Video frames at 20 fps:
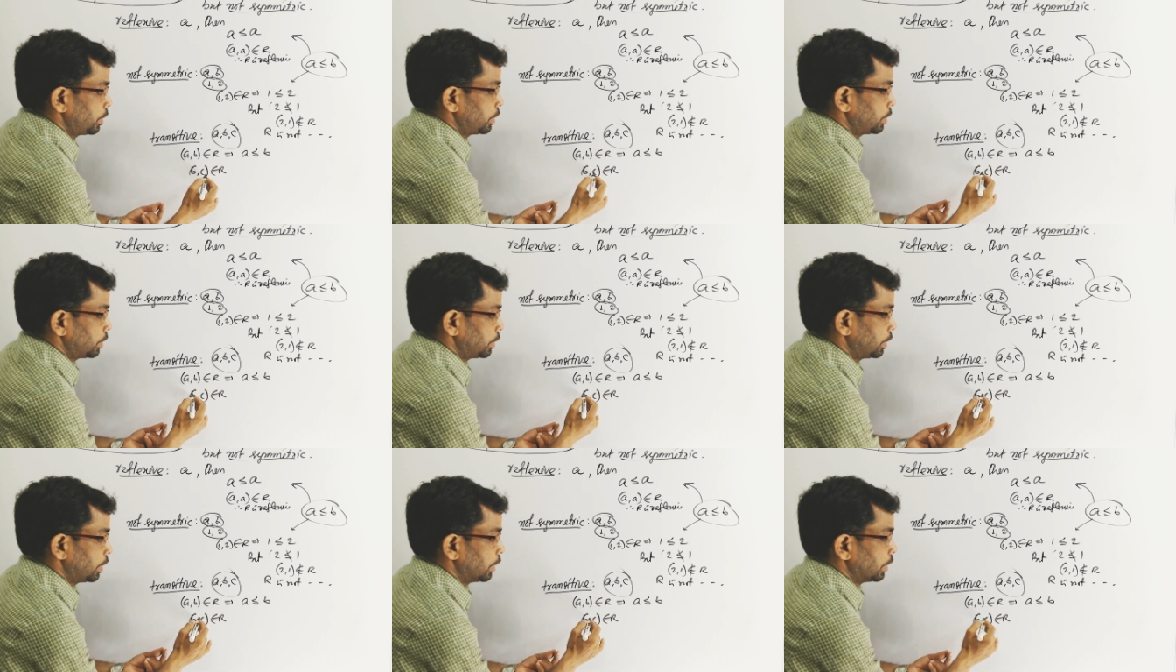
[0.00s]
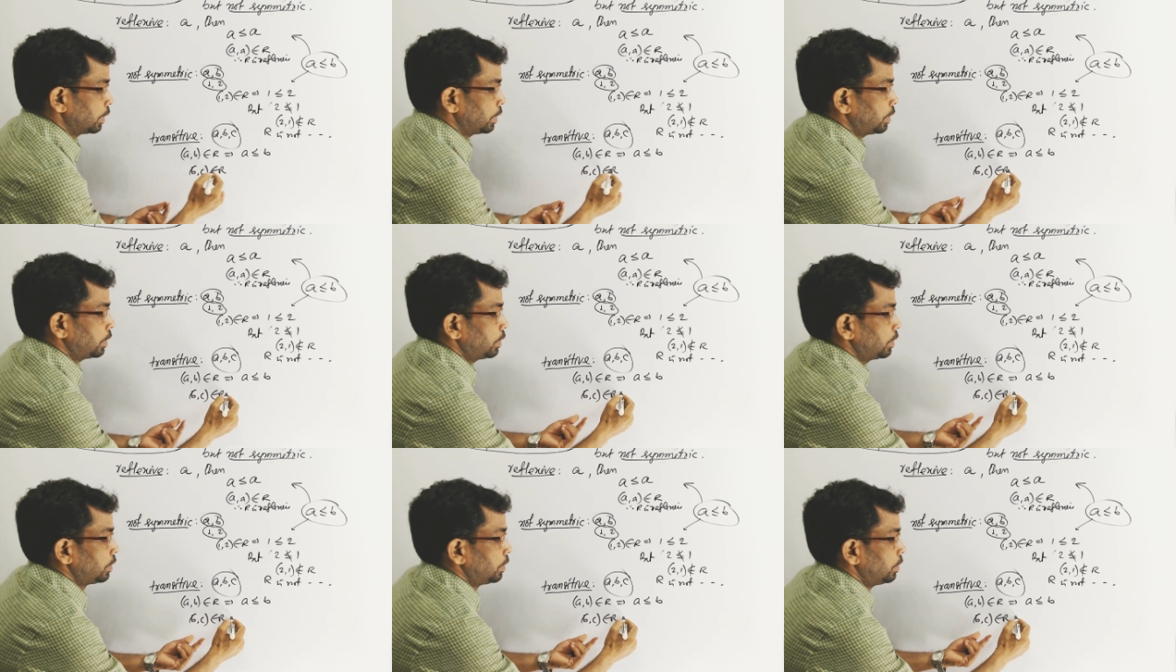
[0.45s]
then
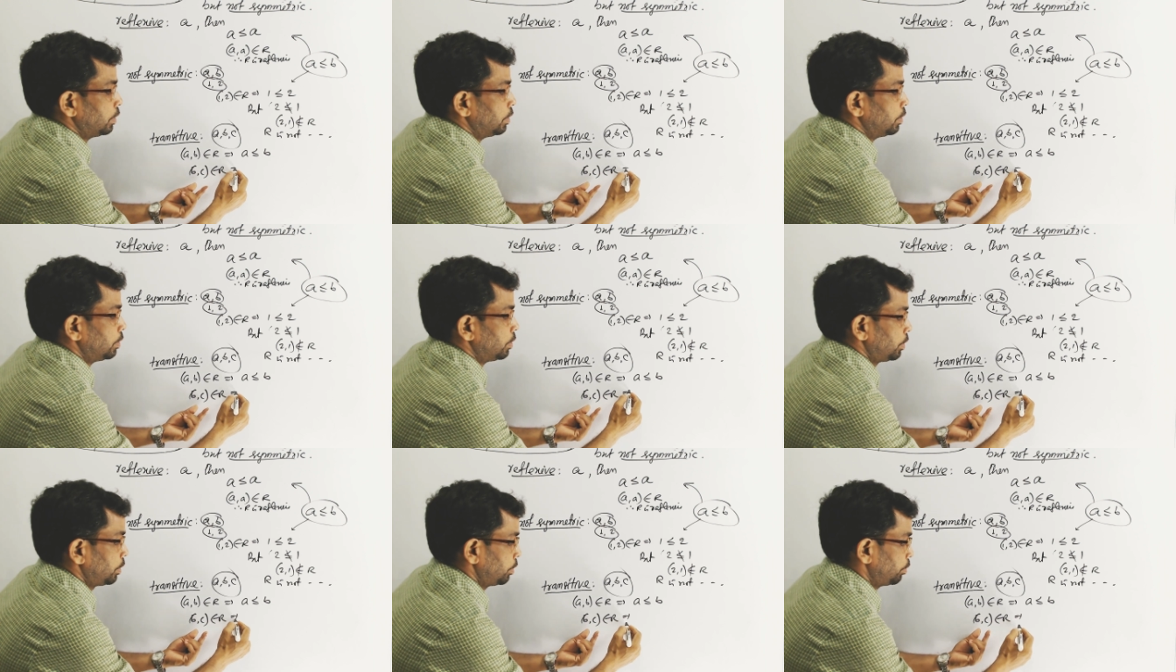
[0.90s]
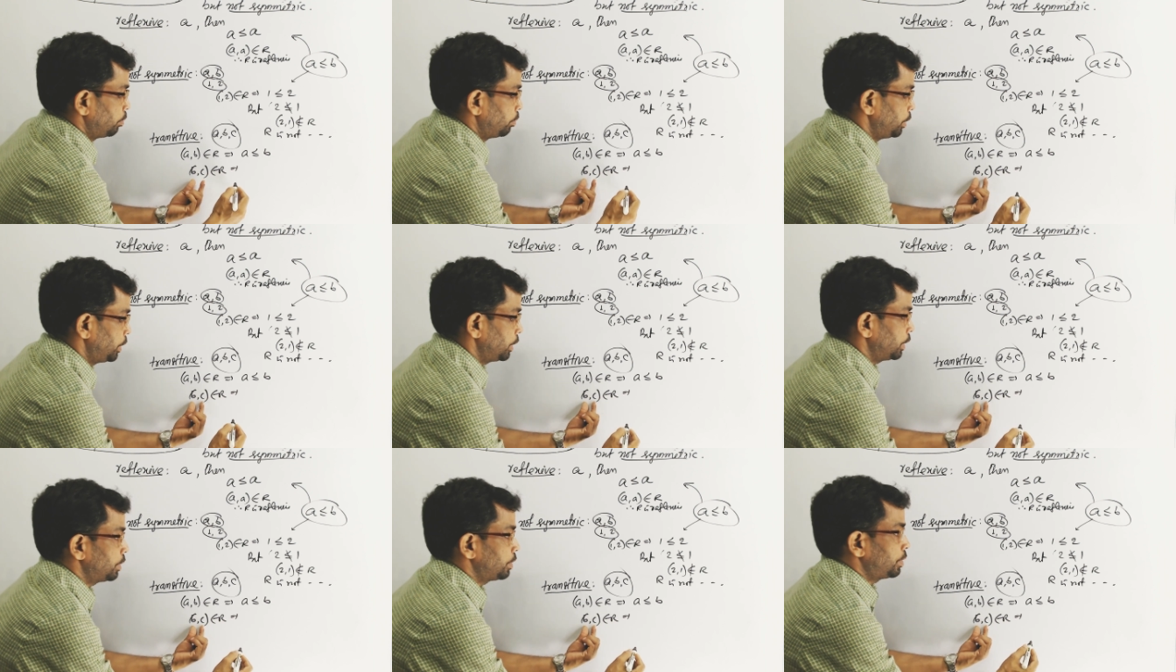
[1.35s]
B
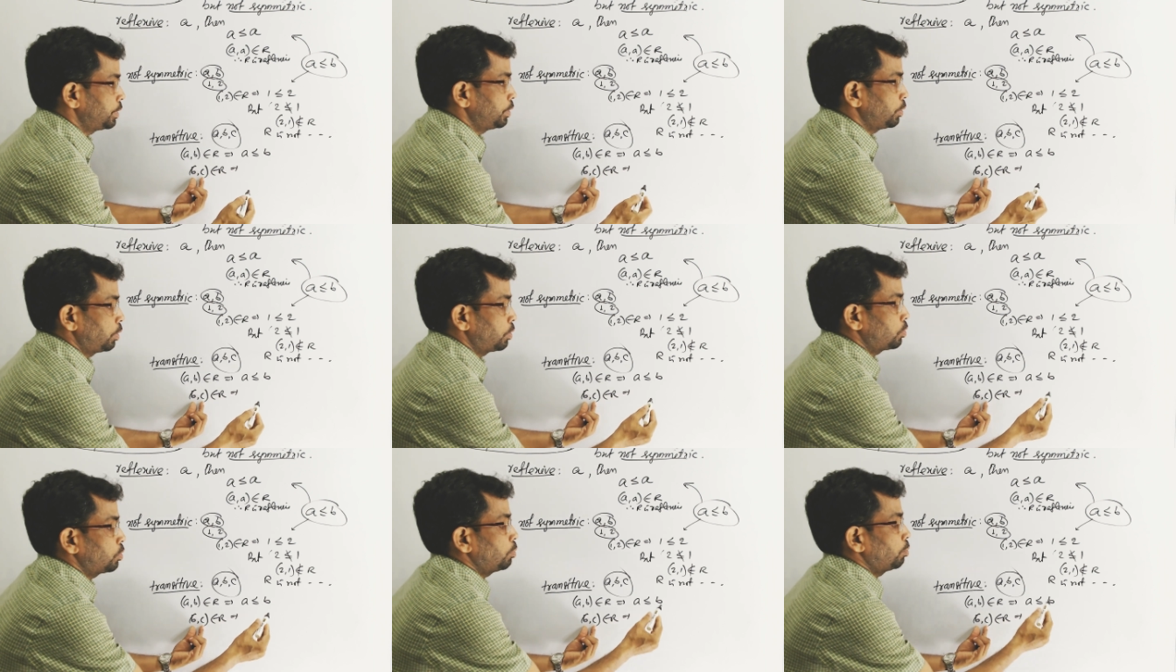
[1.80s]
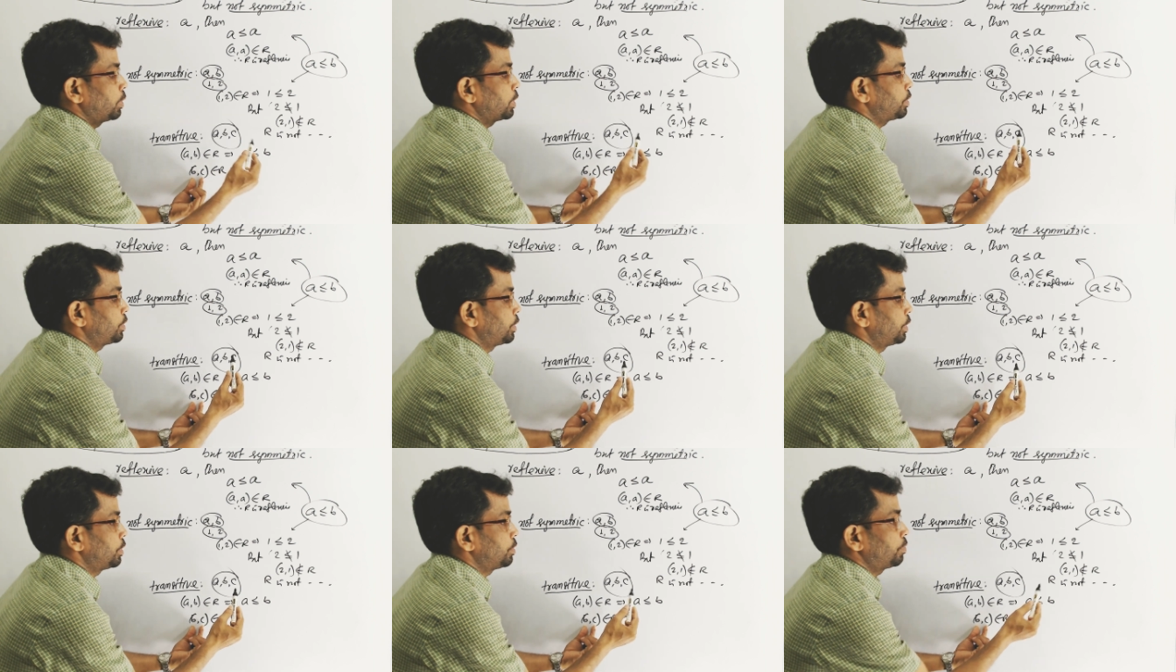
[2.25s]
and C also must
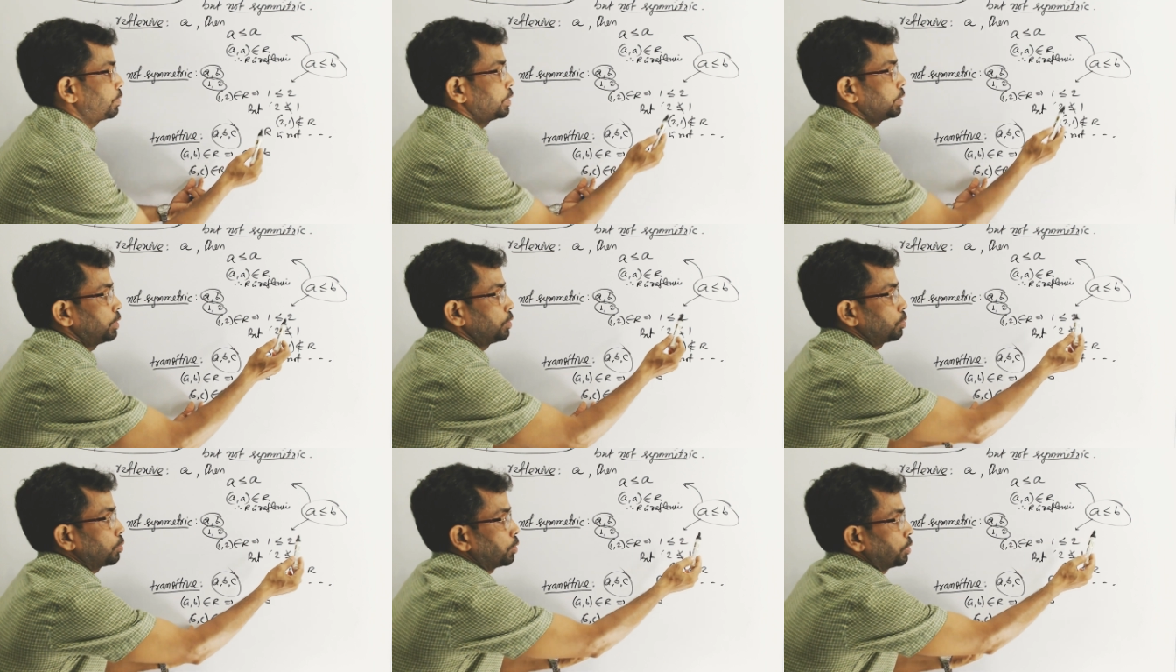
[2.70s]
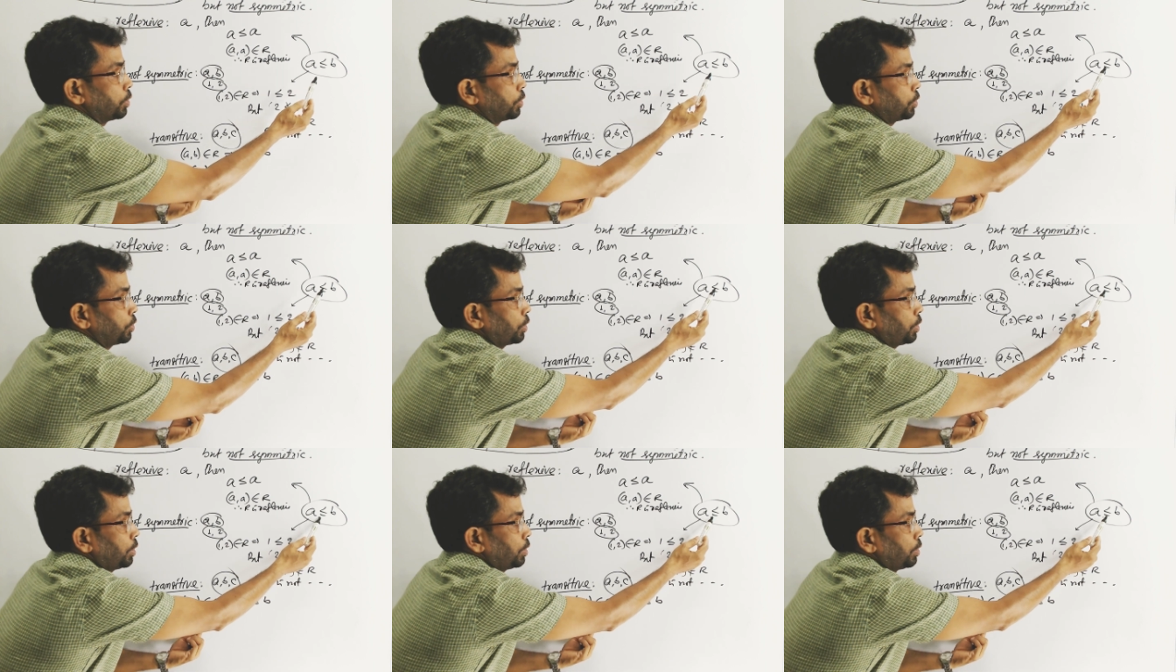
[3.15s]
satisfy this
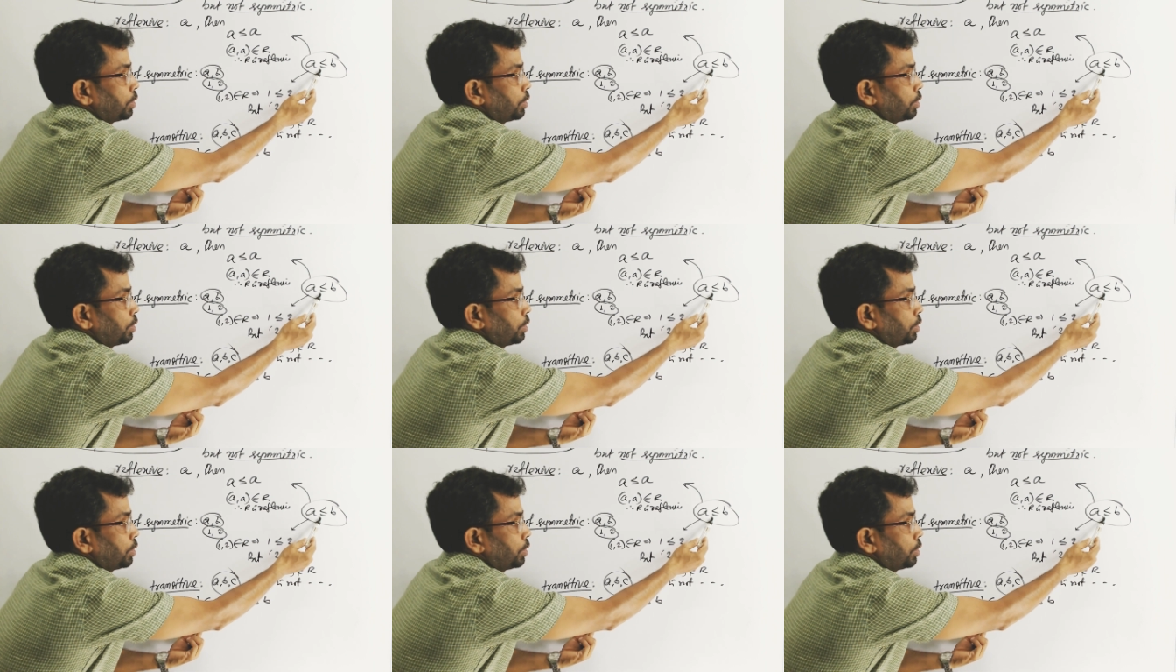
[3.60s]
condition.